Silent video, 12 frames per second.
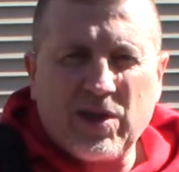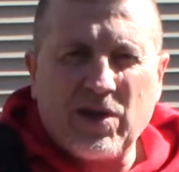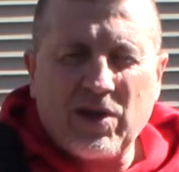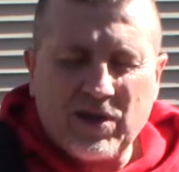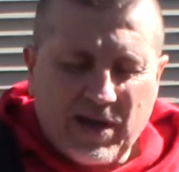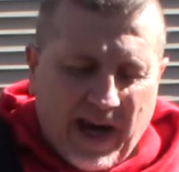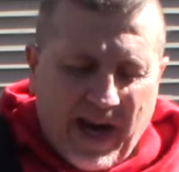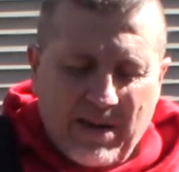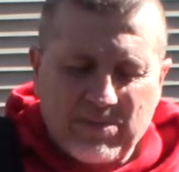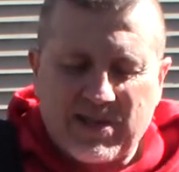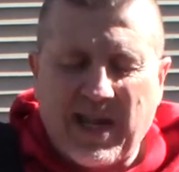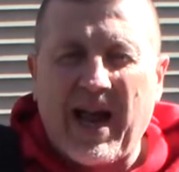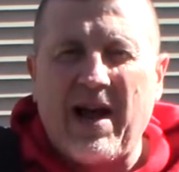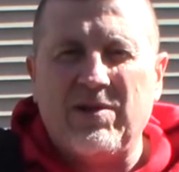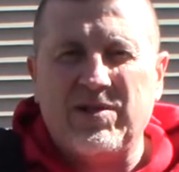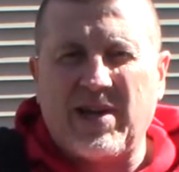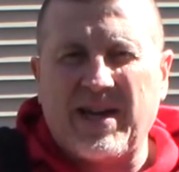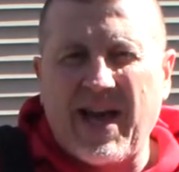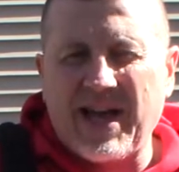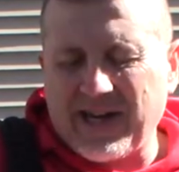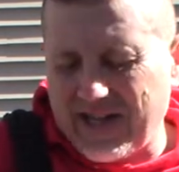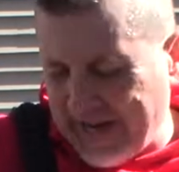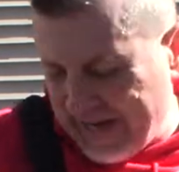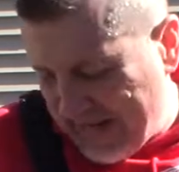the cams down. So I kind of
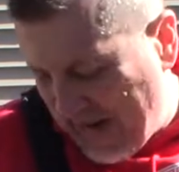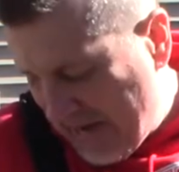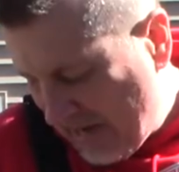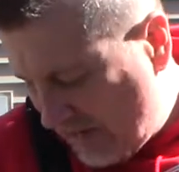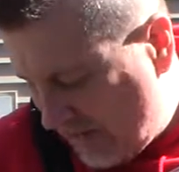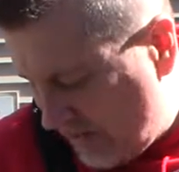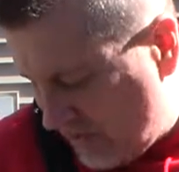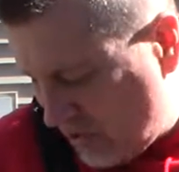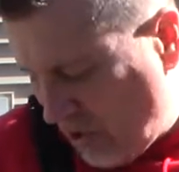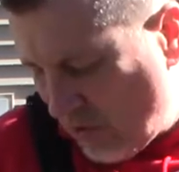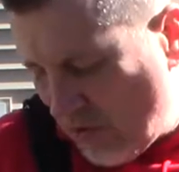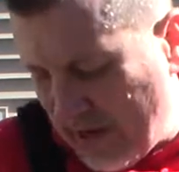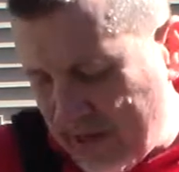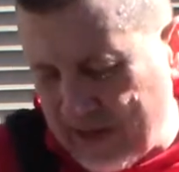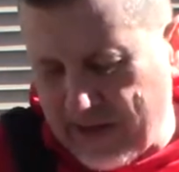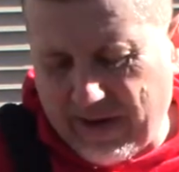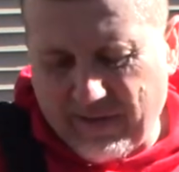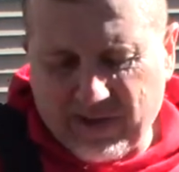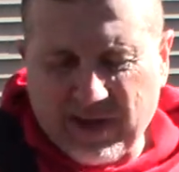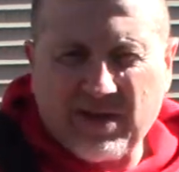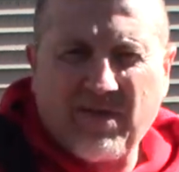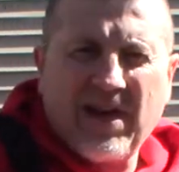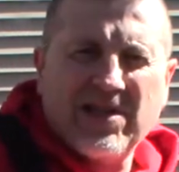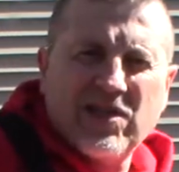like that. So everything's
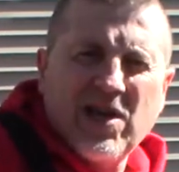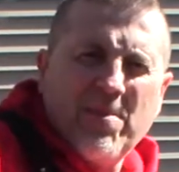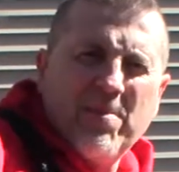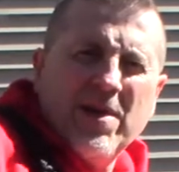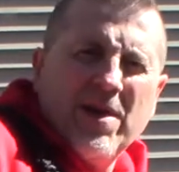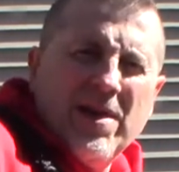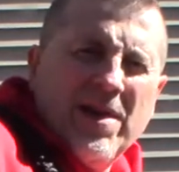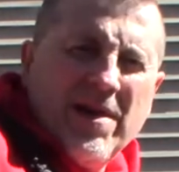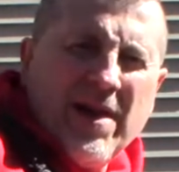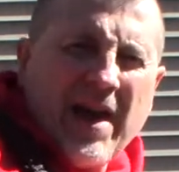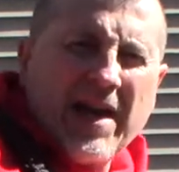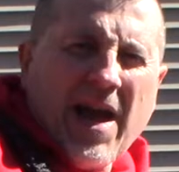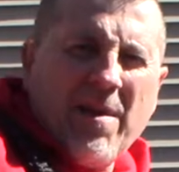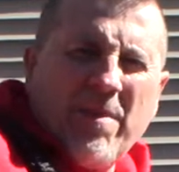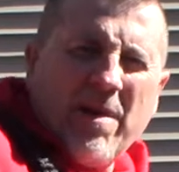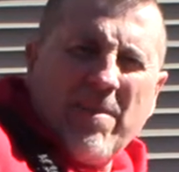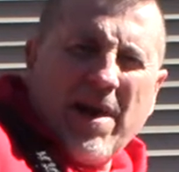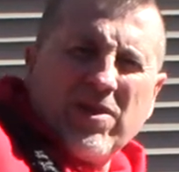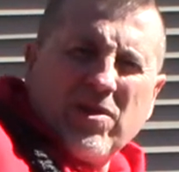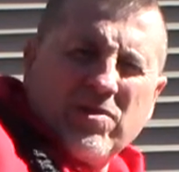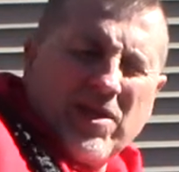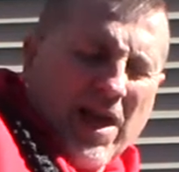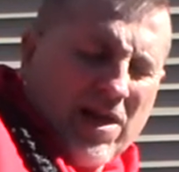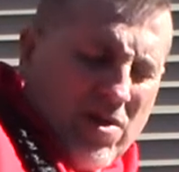facing up. I got my Matthews
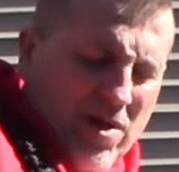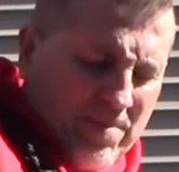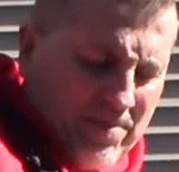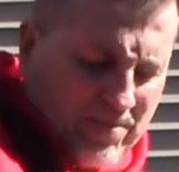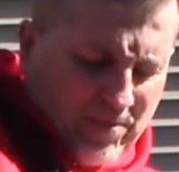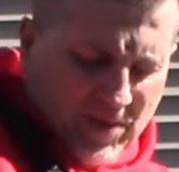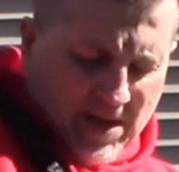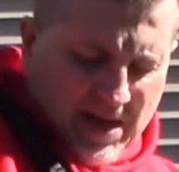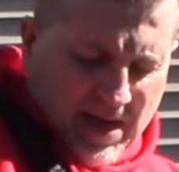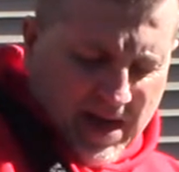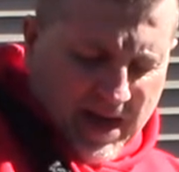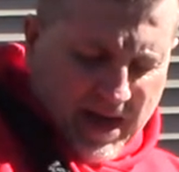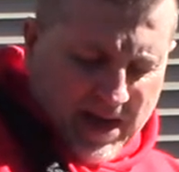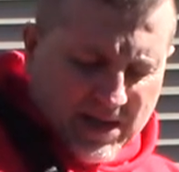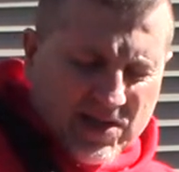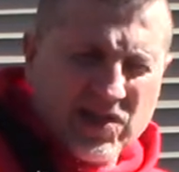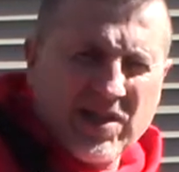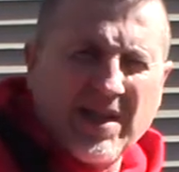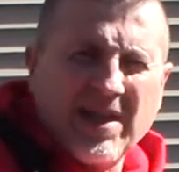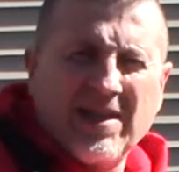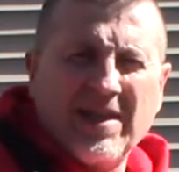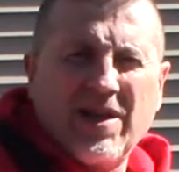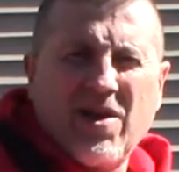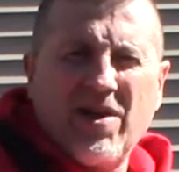Halon. I got the
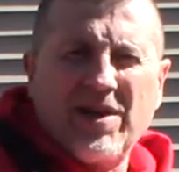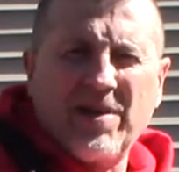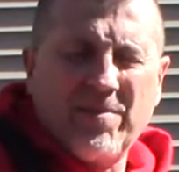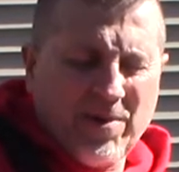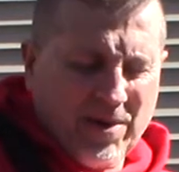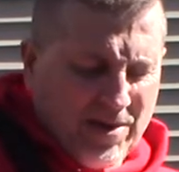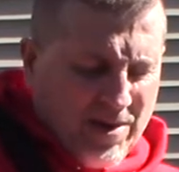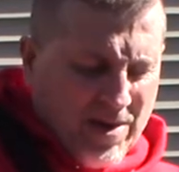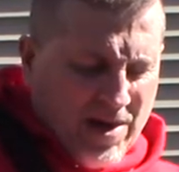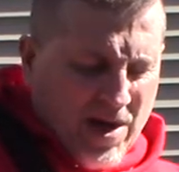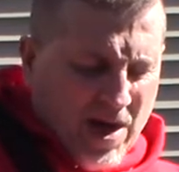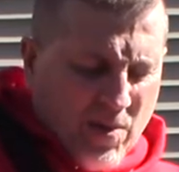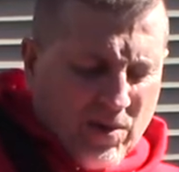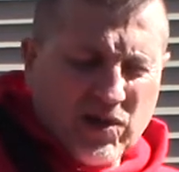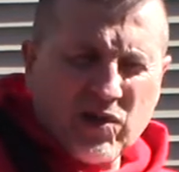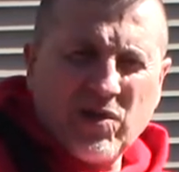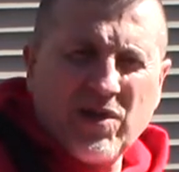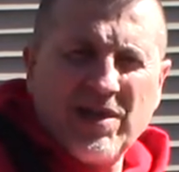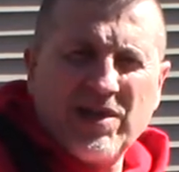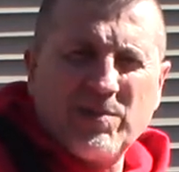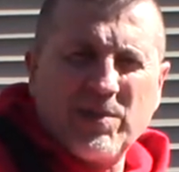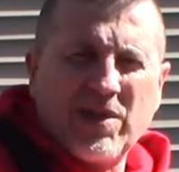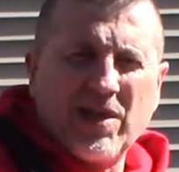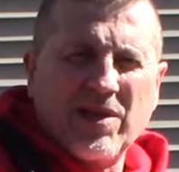slingling on it, but I want to show you this
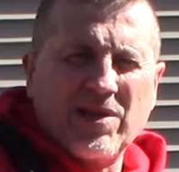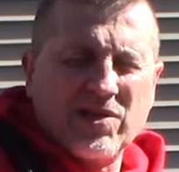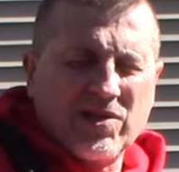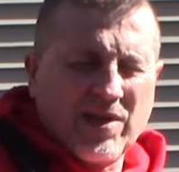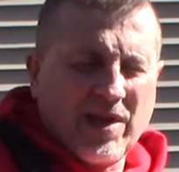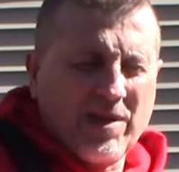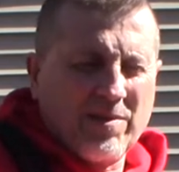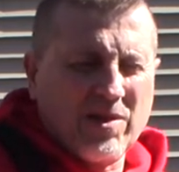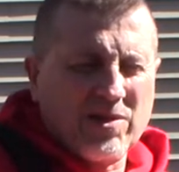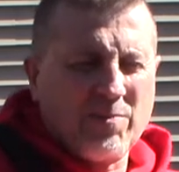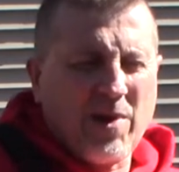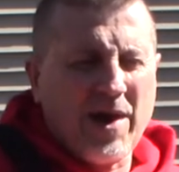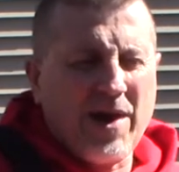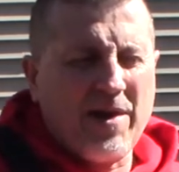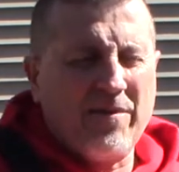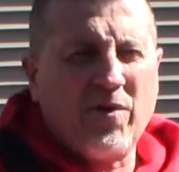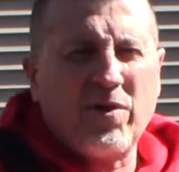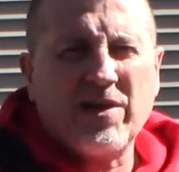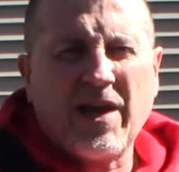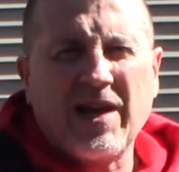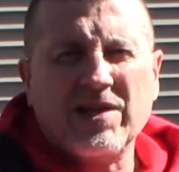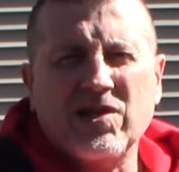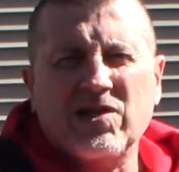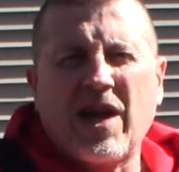particular sling because my
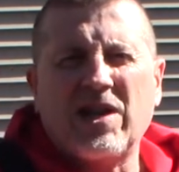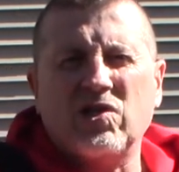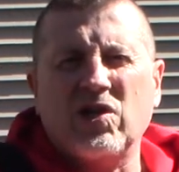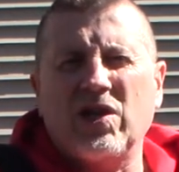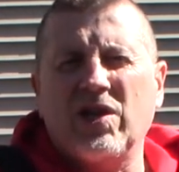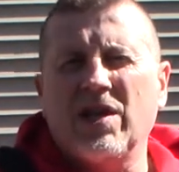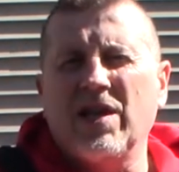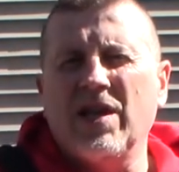Vertex is actually